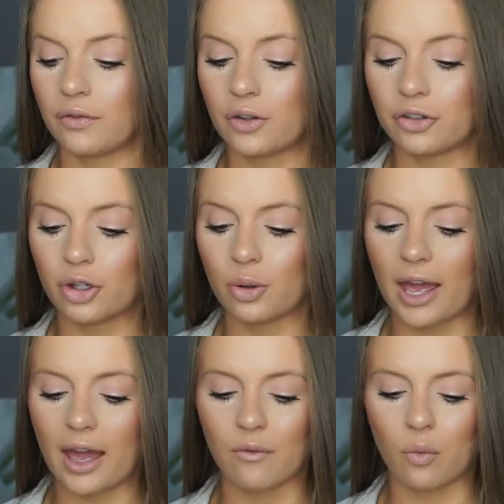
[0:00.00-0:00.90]
if you do
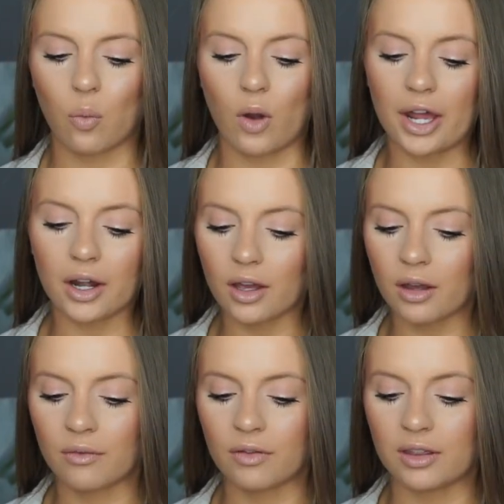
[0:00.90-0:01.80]
have one
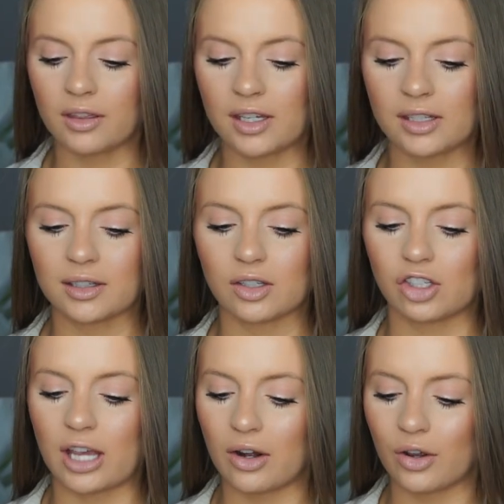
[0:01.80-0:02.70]
of these
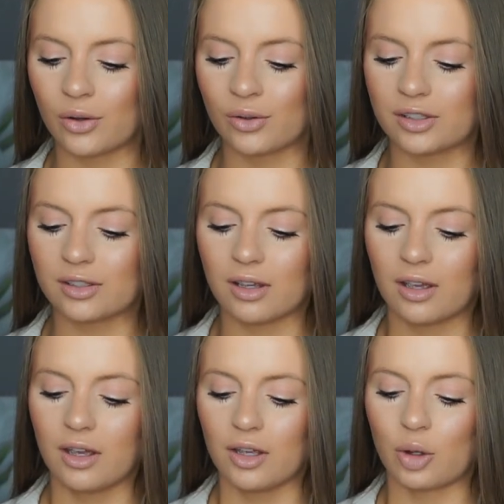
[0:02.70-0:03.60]
shadows,
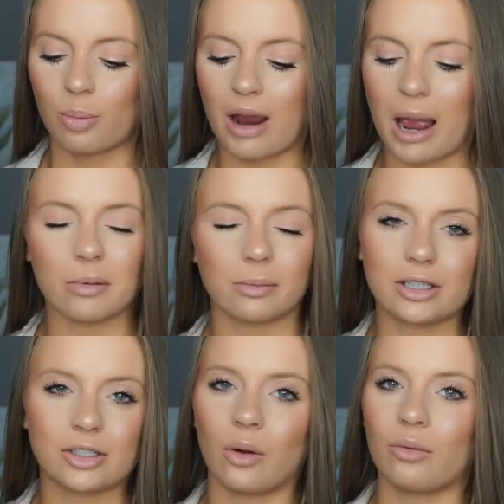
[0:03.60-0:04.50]
you
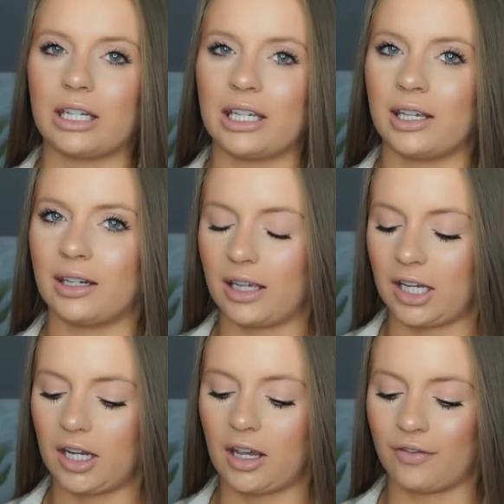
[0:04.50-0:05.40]
probably don't need
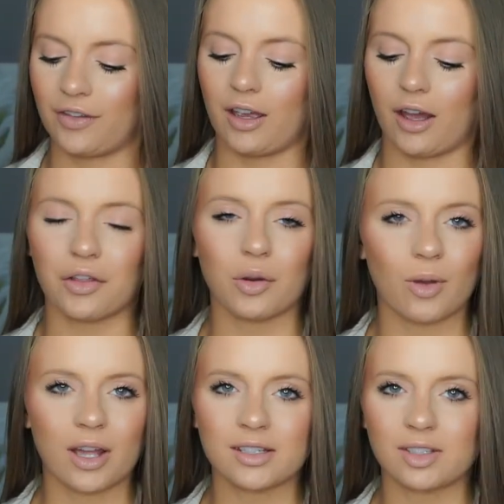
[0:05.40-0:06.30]
any of the other
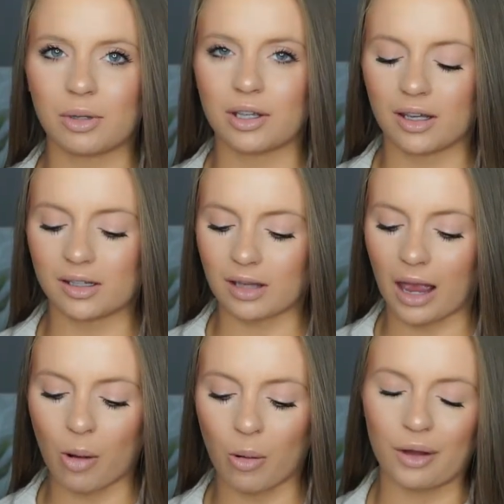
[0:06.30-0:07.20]
ones, because
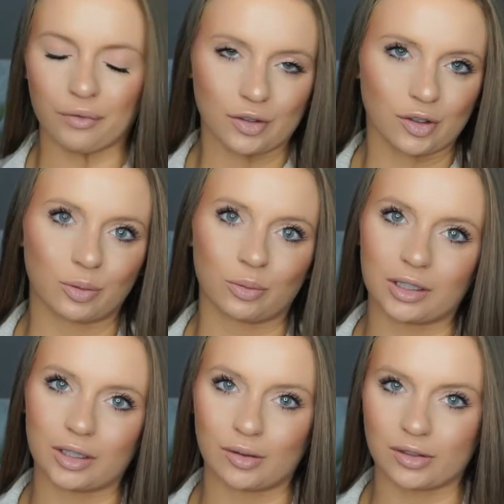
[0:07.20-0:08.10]
how often do you
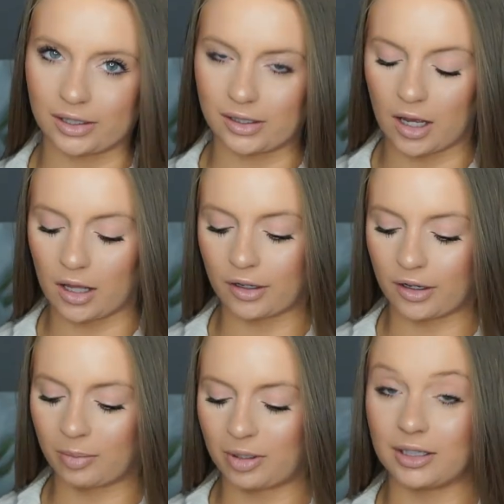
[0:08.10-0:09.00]
really use this
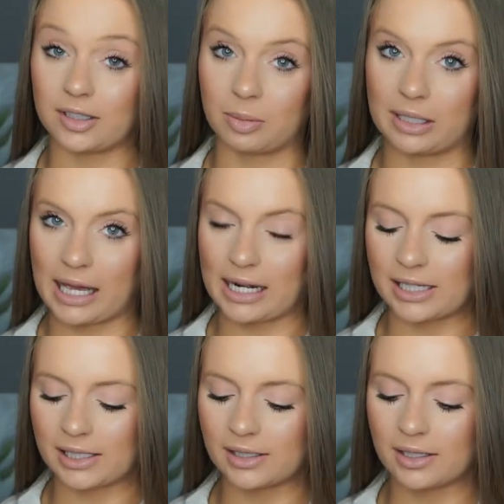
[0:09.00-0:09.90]
color? I mean, let's be
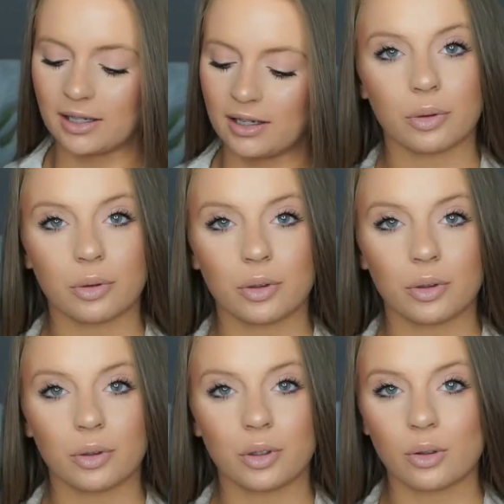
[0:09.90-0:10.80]
honest.
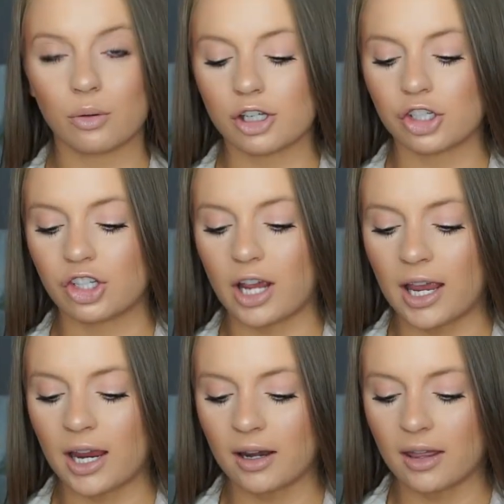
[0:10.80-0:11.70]
Another blue
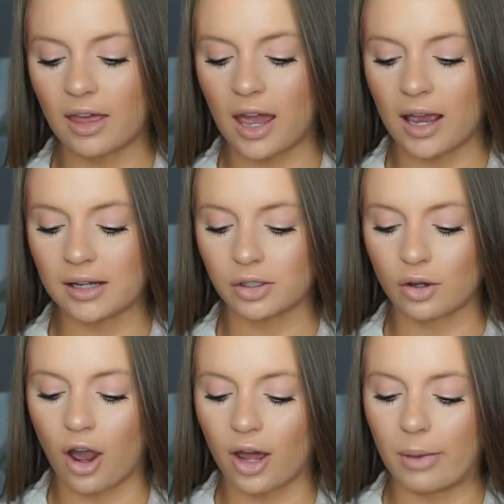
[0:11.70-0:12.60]
shade that
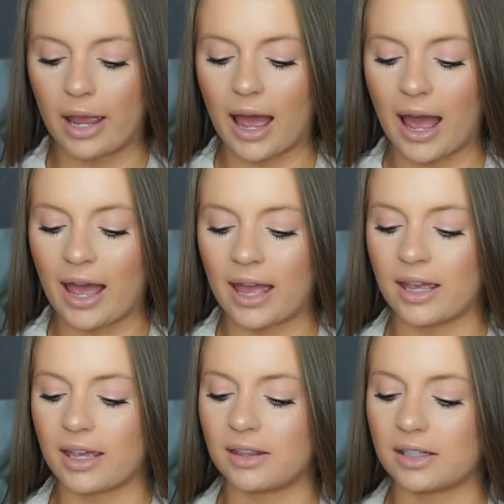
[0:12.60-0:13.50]
caught my
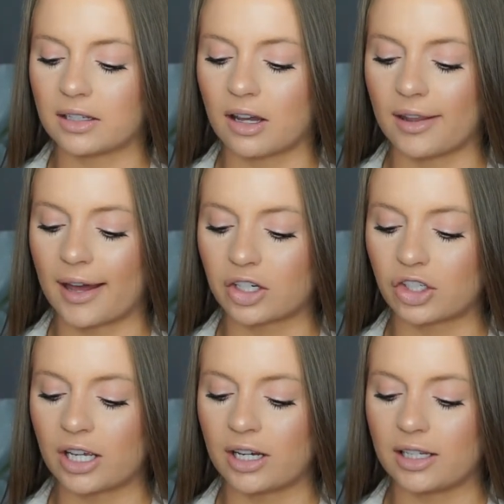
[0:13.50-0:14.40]
eye in this
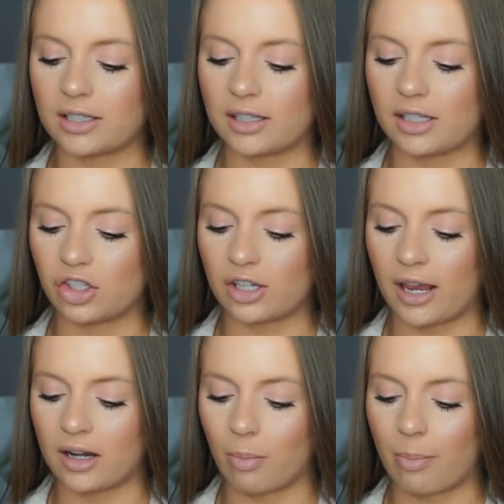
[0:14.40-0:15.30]
collection is the shade